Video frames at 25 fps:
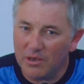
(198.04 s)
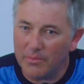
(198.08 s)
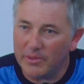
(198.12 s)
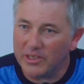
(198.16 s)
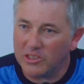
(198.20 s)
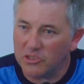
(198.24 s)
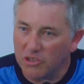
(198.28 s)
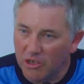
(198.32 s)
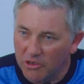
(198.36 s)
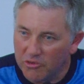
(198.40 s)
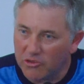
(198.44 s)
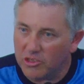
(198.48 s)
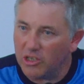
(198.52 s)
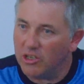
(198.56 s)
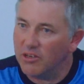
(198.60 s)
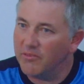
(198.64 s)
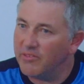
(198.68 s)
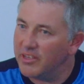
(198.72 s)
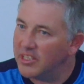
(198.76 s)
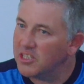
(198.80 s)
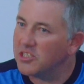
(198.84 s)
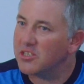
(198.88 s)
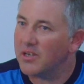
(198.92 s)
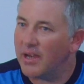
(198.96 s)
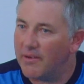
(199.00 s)
sort of dove
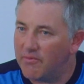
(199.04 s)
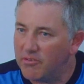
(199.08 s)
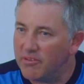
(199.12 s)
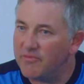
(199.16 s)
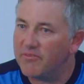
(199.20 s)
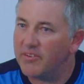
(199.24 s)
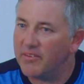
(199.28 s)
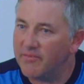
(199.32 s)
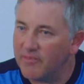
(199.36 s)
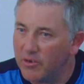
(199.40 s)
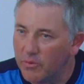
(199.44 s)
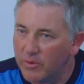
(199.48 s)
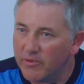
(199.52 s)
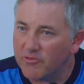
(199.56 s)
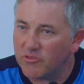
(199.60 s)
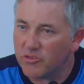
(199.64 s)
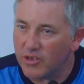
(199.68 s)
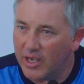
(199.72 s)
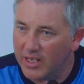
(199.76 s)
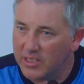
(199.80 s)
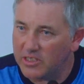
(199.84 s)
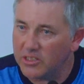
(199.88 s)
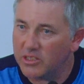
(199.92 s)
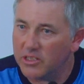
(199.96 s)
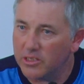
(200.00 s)
into everything that we've
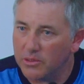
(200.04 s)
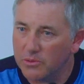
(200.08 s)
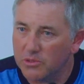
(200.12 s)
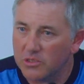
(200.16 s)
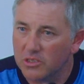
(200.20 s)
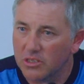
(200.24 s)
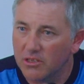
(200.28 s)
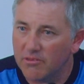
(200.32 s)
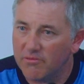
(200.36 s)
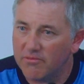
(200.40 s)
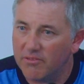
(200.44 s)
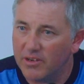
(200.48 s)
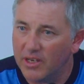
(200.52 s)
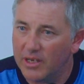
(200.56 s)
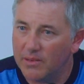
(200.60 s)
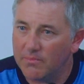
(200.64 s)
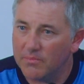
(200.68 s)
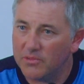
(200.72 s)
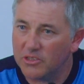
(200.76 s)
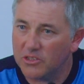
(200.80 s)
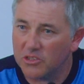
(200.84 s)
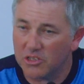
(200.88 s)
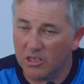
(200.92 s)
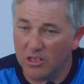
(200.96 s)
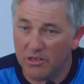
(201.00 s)
tried to do so far.
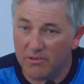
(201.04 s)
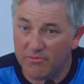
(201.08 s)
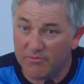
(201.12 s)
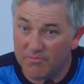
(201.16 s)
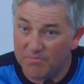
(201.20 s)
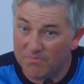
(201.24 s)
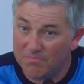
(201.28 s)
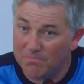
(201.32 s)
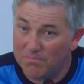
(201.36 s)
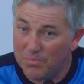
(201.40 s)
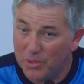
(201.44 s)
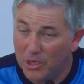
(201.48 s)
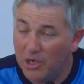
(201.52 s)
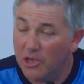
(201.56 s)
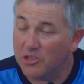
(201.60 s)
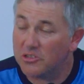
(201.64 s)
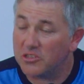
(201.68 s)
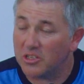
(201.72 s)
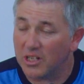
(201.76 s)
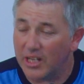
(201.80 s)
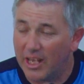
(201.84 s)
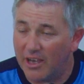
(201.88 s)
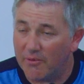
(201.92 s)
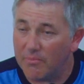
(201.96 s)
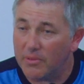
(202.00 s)
So
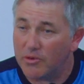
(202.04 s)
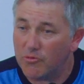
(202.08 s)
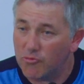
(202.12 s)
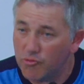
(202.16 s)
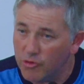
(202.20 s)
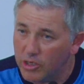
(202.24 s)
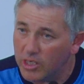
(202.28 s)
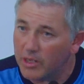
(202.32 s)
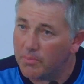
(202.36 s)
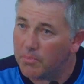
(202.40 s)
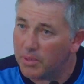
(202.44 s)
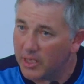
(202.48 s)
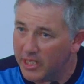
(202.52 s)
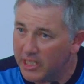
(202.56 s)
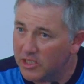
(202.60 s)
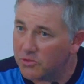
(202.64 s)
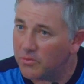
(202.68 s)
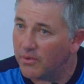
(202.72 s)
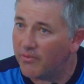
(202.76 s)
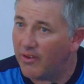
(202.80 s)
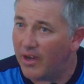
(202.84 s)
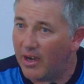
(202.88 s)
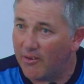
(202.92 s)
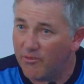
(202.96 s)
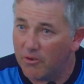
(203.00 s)
personally, I've been really pleased
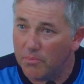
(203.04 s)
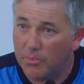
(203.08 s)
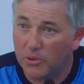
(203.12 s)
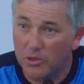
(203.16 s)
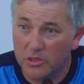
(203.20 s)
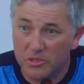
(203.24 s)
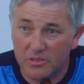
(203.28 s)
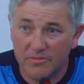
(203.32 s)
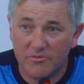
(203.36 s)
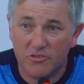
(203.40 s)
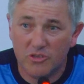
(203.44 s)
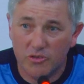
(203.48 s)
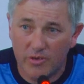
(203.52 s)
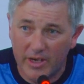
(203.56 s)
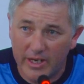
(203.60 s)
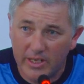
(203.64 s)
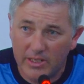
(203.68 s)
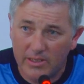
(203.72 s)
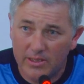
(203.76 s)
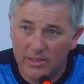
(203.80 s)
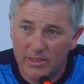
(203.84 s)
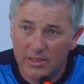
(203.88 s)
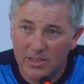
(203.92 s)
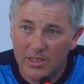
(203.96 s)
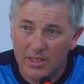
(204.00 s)
with how the boys have trained
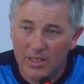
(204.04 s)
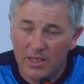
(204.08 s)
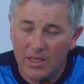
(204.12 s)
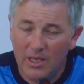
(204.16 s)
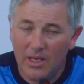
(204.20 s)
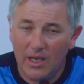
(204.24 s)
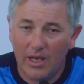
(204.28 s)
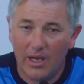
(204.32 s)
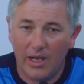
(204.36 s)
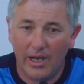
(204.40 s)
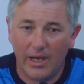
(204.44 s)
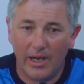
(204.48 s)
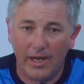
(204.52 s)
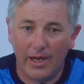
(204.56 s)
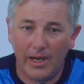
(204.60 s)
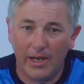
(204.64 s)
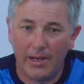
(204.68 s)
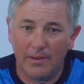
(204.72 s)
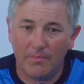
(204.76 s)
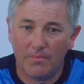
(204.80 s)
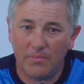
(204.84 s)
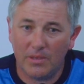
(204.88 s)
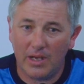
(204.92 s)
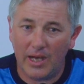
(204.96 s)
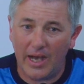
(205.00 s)

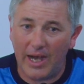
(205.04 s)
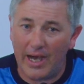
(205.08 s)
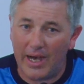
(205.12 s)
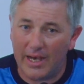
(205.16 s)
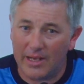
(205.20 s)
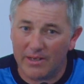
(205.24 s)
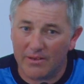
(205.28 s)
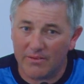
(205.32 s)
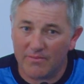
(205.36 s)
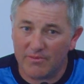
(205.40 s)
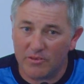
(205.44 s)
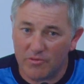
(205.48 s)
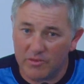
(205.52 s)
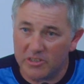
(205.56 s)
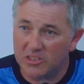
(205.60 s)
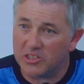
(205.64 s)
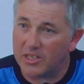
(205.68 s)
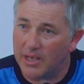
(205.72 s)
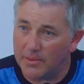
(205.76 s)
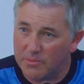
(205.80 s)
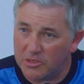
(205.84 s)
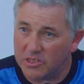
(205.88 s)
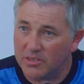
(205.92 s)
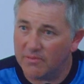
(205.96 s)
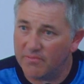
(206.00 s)
and the
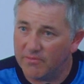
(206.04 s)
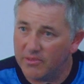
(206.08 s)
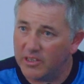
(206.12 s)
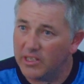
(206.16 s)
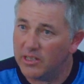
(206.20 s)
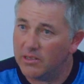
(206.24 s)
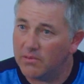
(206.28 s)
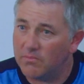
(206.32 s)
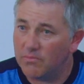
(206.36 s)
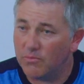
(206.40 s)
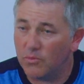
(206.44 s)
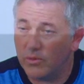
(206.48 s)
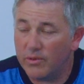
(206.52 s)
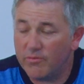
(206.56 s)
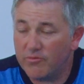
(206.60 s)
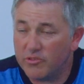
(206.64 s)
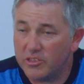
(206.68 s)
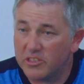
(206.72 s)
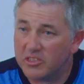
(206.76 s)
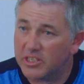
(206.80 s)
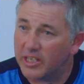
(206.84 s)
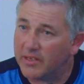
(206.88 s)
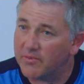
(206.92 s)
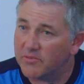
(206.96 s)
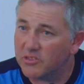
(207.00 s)
reception that we've
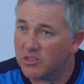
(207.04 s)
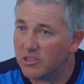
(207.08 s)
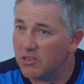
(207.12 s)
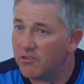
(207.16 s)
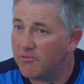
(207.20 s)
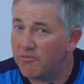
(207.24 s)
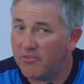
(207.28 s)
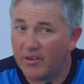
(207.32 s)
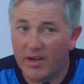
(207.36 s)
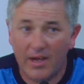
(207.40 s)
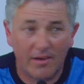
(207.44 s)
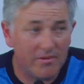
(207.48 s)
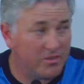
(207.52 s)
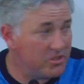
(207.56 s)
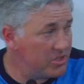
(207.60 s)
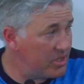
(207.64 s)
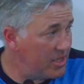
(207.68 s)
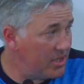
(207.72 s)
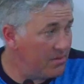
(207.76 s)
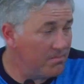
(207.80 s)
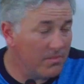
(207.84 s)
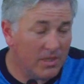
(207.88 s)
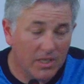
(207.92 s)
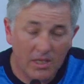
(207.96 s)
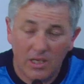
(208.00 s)
received so far as
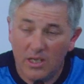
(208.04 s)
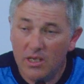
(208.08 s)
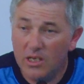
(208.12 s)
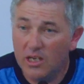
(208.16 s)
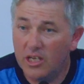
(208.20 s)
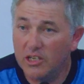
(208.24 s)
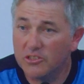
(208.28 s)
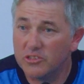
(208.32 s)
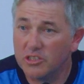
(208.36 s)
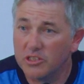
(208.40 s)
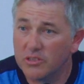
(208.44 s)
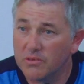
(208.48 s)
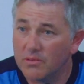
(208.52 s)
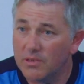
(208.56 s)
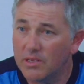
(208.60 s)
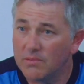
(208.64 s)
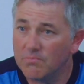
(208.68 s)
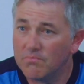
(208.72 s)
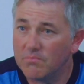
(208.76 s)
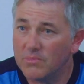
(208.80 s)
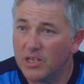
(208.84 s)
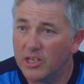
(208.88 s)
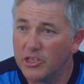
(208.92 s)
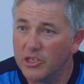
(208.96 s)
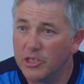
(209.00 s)
a
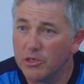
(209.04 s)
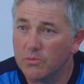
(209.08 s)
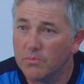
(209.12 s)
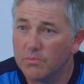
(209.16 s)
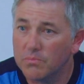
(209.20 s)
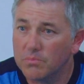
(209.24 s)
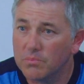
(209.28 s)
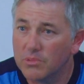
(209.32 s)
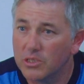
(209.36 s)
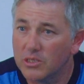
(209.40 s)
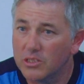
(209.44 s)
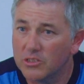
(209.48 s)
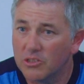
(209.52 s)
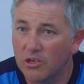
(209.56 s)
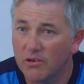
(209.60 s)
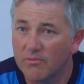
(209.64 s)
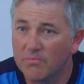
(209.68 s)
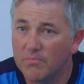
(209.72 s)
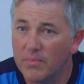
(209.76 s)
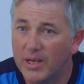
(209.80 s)
new sort of